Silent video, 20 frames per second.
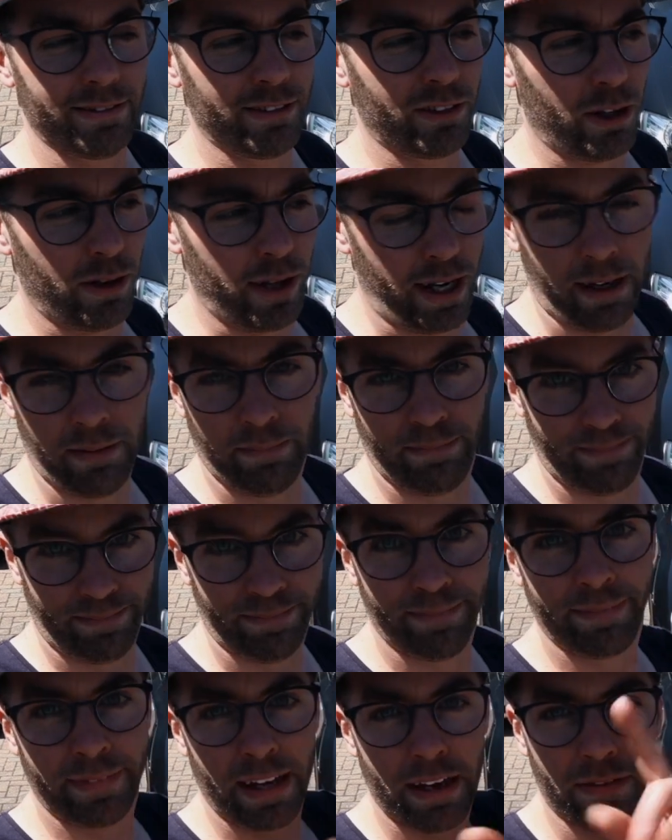So yeah,
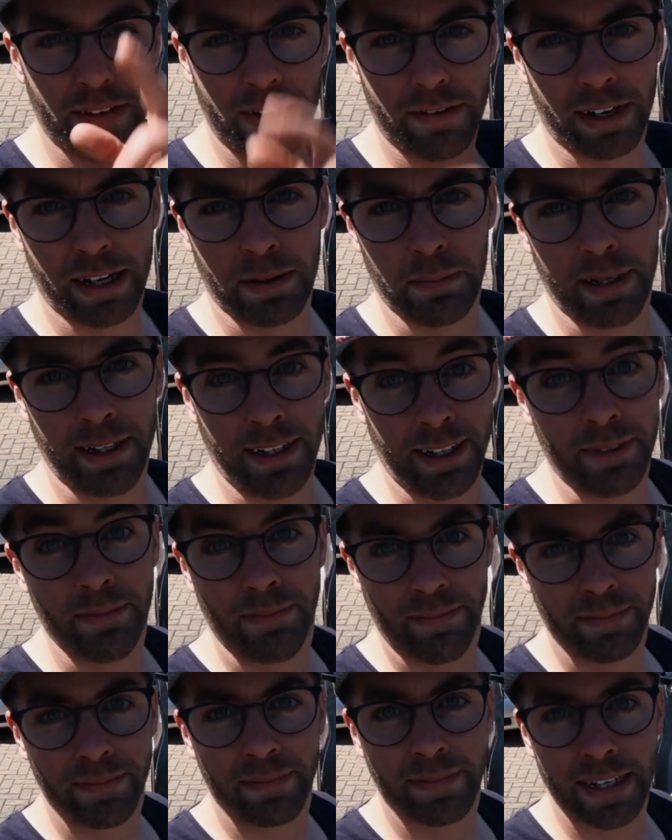definitely recommend it.
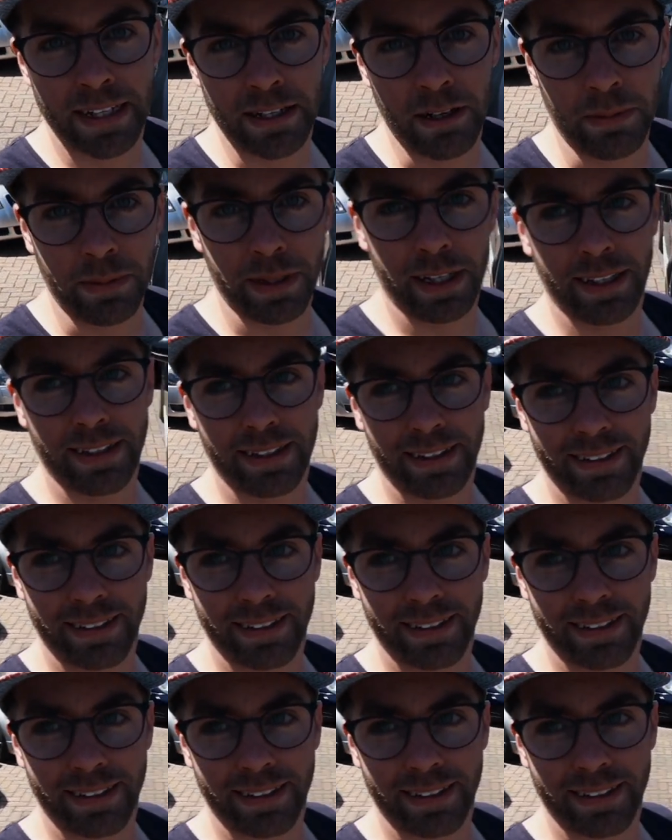Let's go on with it.